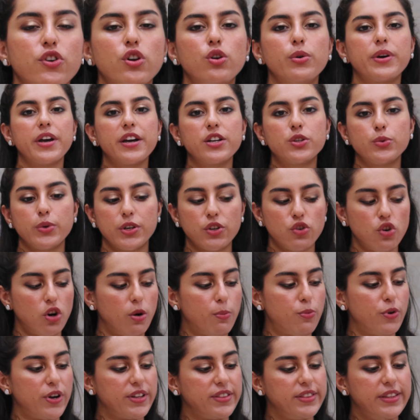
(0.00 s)
If you're looking to
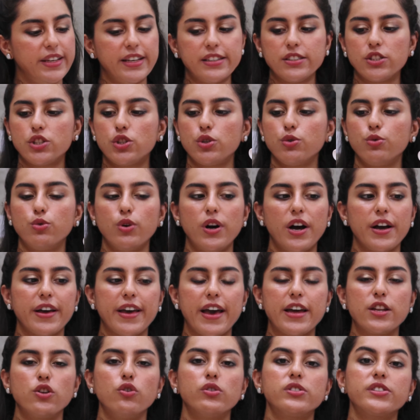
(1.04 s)
incorporate these two,
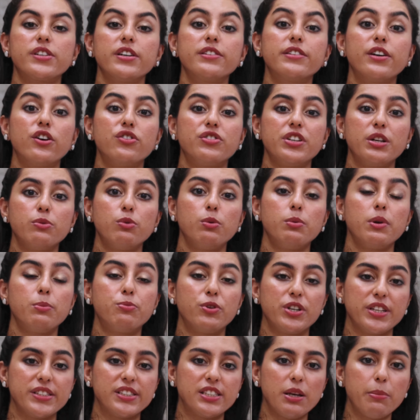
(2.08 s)
again, your skincare routine will
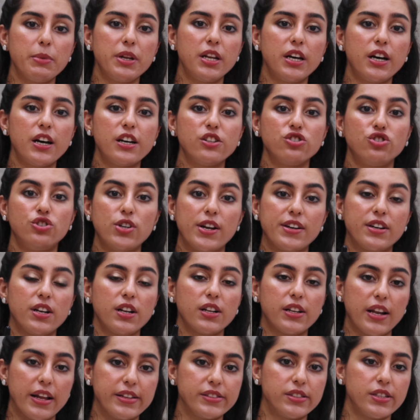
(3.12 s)
be pretty similar.
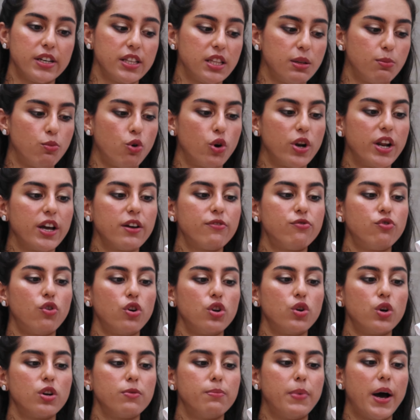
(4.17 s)
Gentle cleanser in the morning,
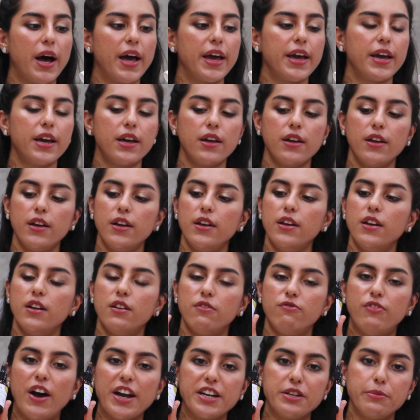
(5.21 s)
followed by
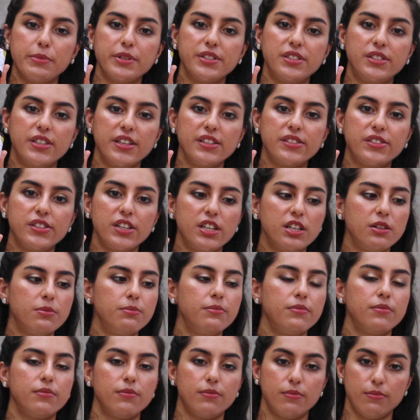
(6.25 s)
vitamin C
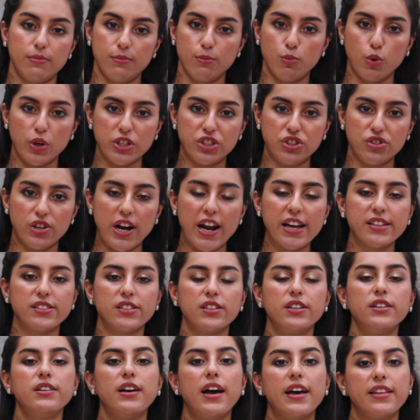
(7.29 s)
serum,
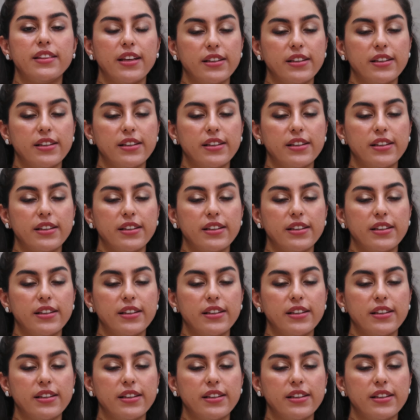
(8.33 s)
moisturizer,